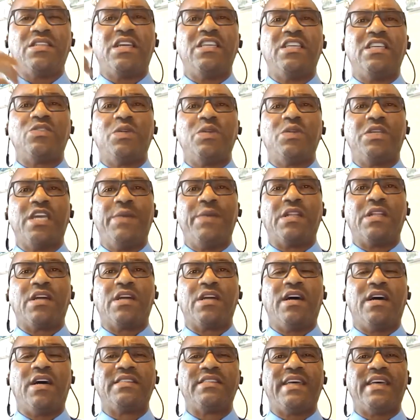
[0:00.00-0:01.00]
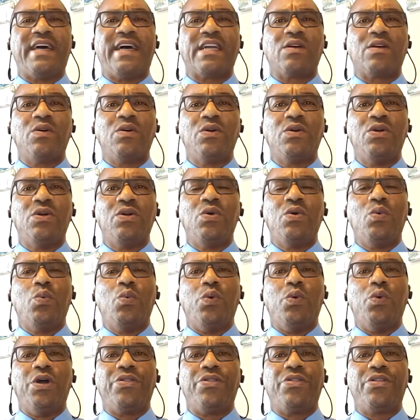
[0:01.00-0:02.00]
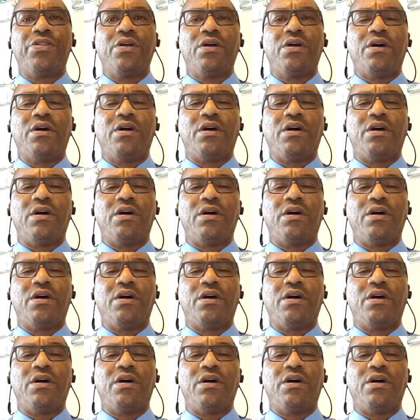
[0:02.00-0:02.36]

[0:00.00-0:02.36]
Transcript: case we came in contact with